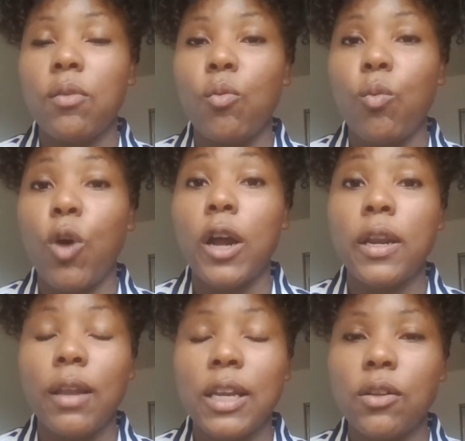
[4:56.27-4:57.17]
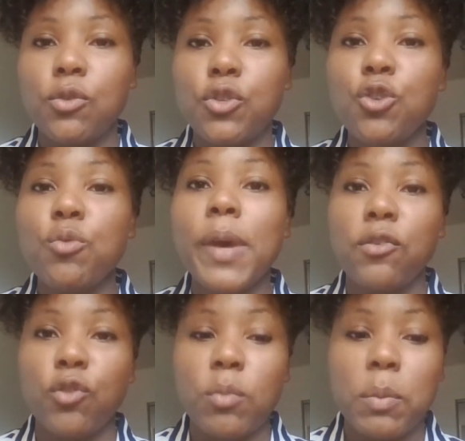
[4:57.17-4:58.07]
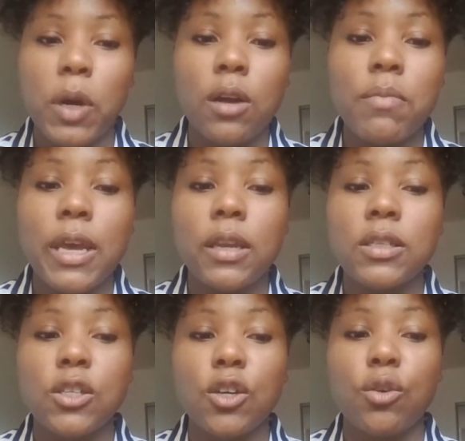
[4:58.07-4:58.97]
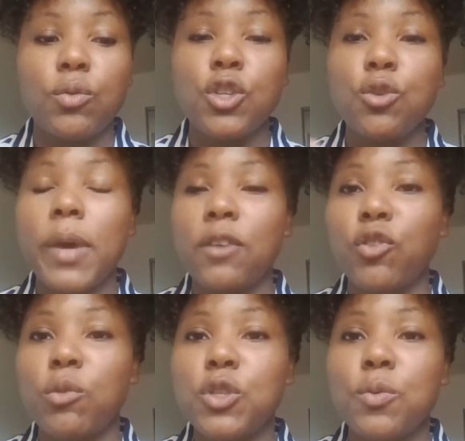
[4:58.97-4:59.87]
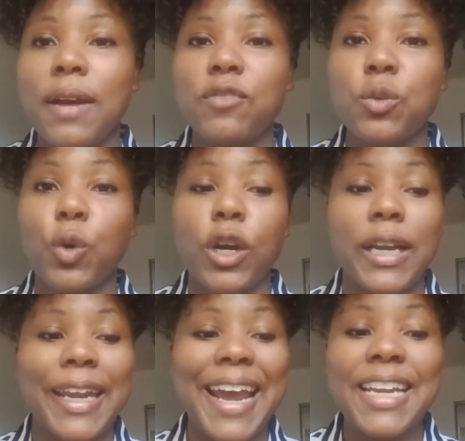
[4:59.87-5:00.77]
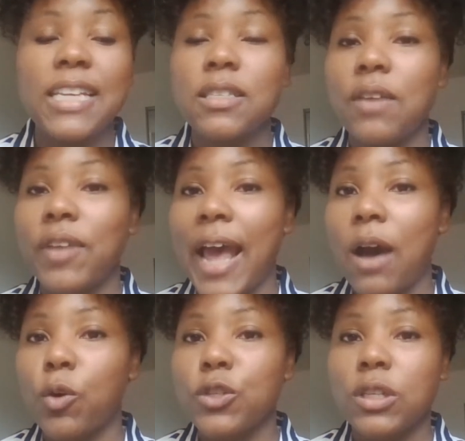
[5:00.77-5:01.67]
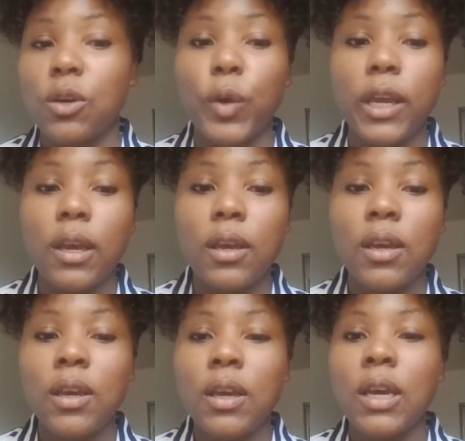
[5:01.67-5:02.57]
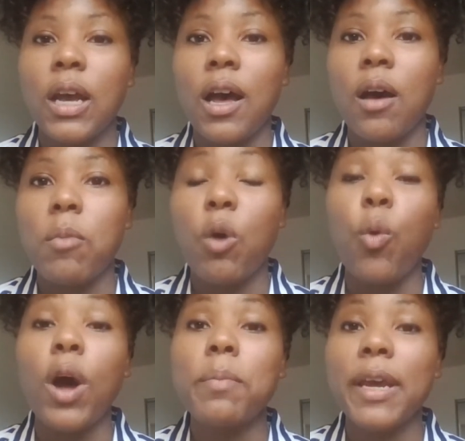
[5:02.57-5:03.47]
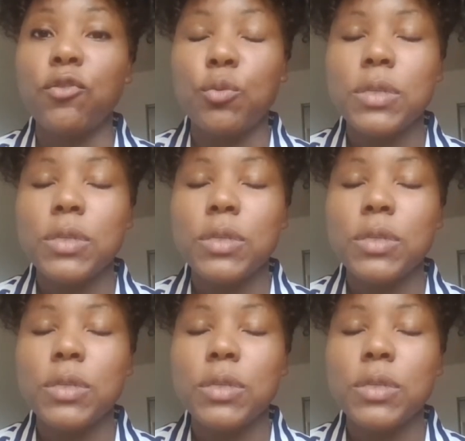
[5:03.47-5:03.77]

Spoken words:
one, let alone 2-bedroom apartment. So 2 bedrooms, you would have to work 97 hours in a week. A 1-bedroom,